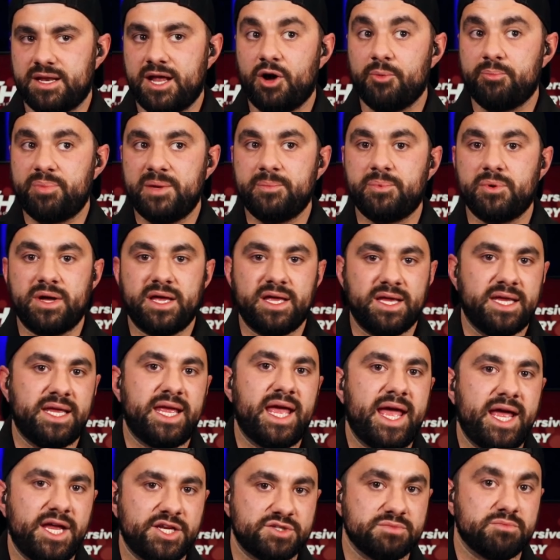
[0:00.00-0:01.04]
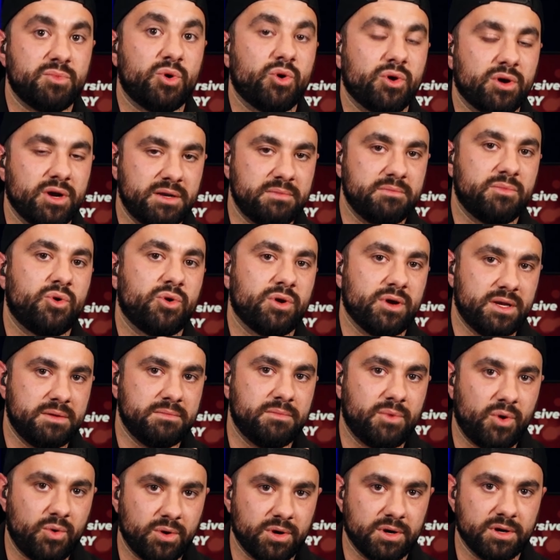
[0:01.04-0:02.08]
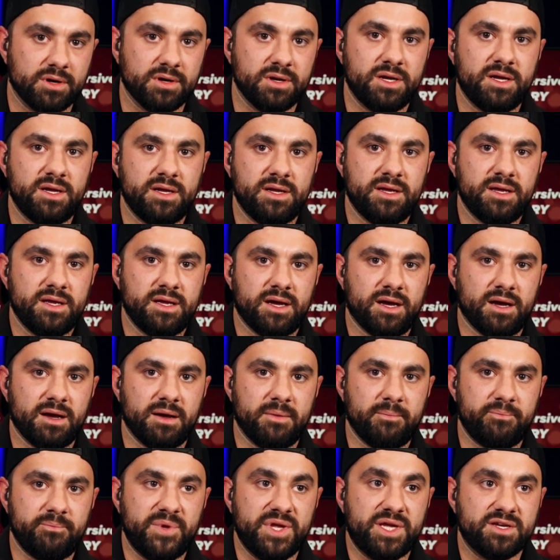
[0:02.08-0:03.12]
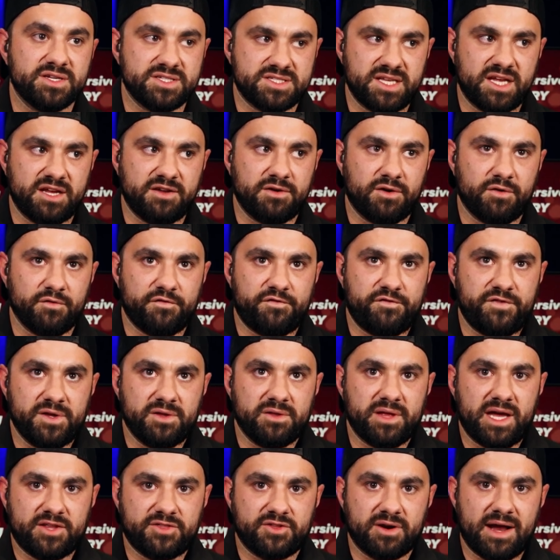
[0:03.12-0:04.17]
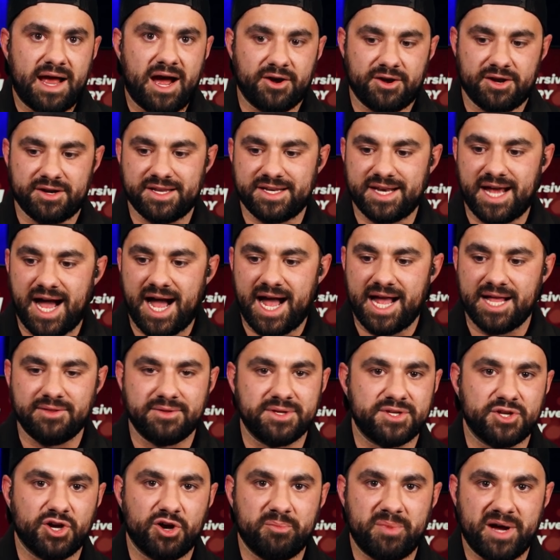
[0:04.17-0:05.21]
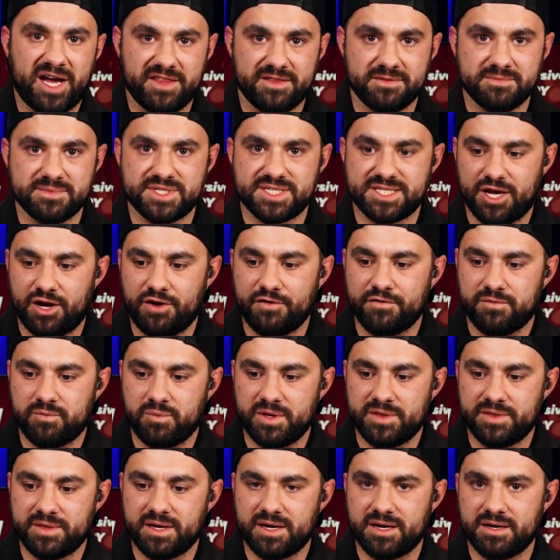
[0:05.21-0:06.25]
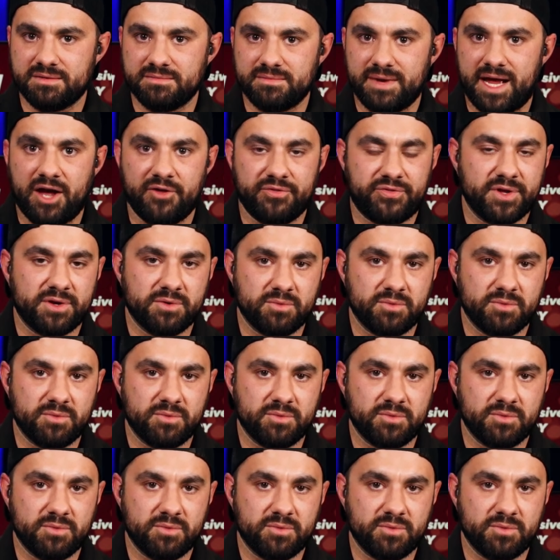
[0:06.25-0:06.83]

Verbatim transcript: it could help people engage more and more and more um, because they don't feel like they're out on an island all by themselves when they're out